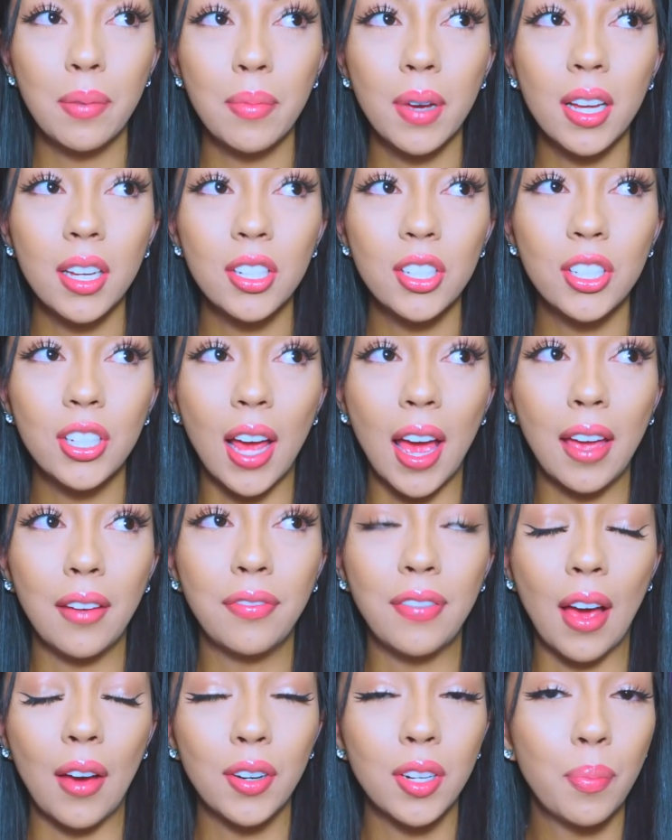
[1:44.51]
Pretty much I
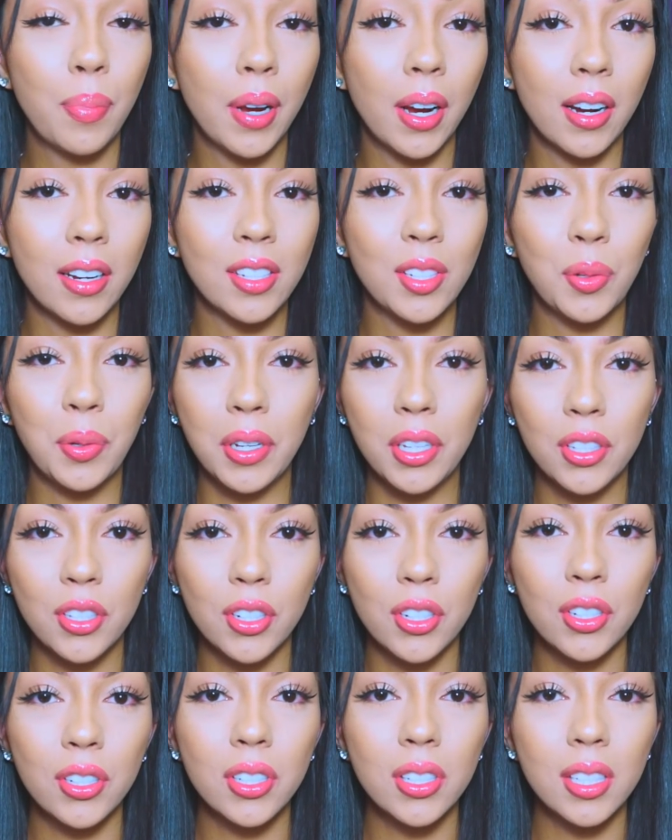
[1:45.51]
found a pair of
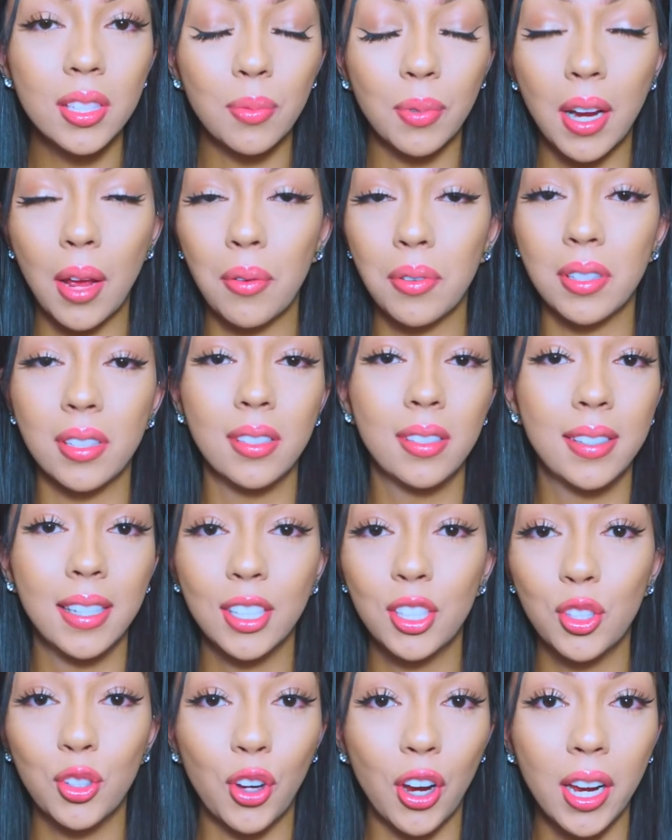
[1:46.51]
tweezers when I was in
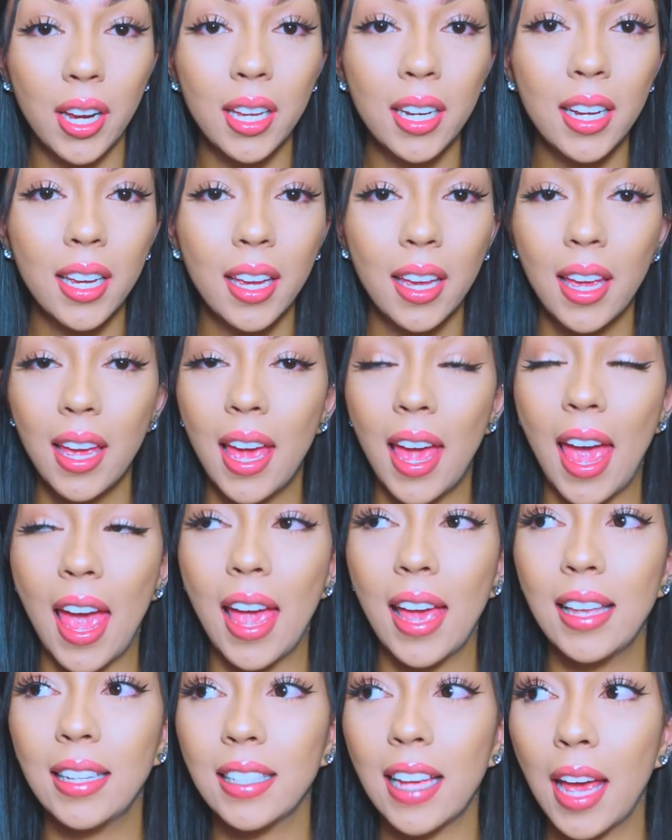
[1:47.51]
sixth grade
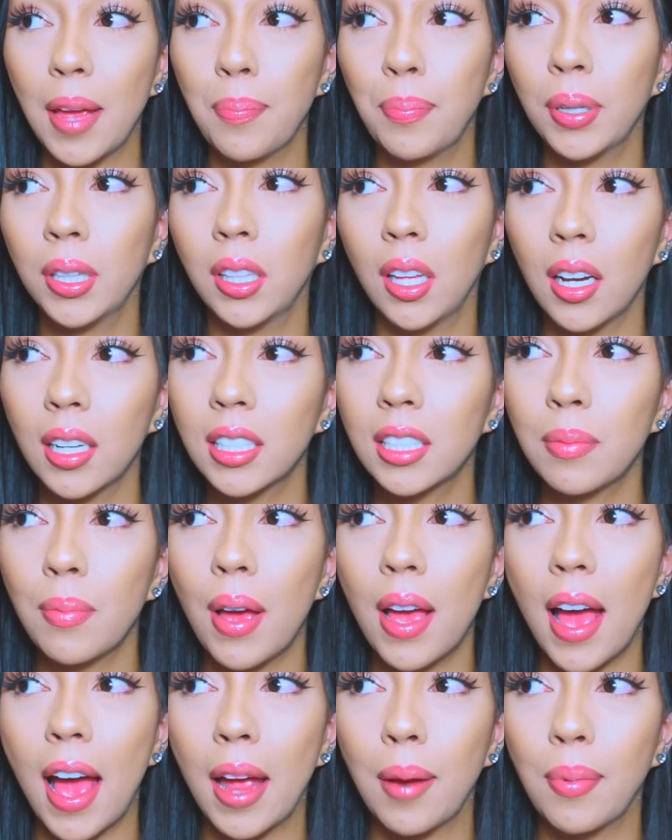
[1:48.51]
and I plucked
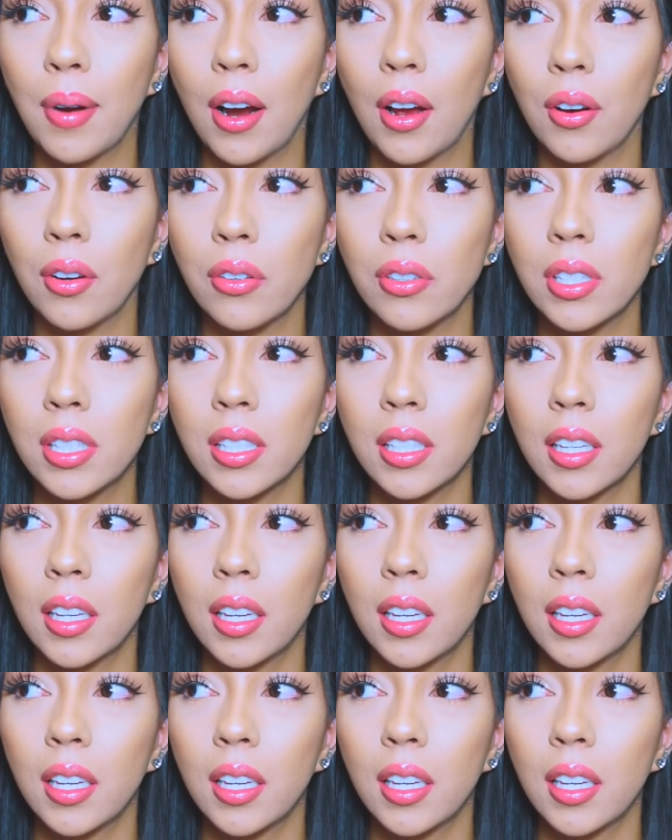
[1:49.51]
my eyebrows